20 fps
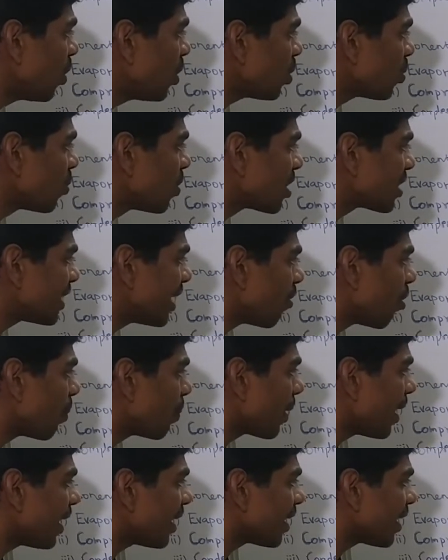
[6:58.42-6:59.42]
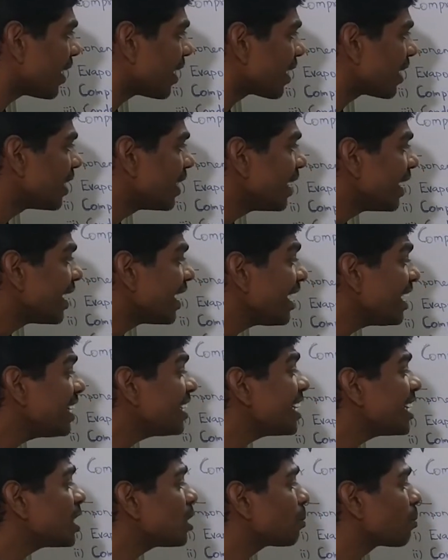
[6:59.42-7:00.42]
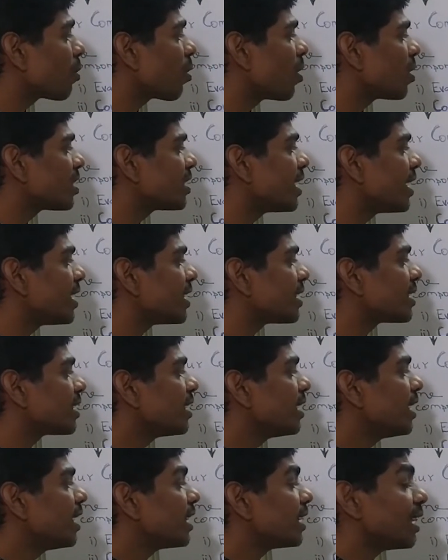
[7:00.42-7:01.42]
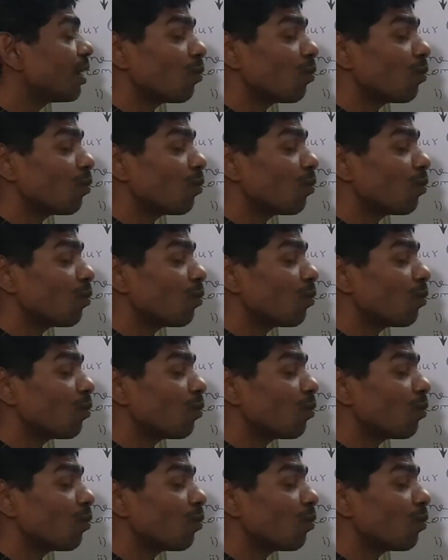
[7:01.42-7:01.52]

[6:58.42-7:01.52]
towards the evaporator. In this process, the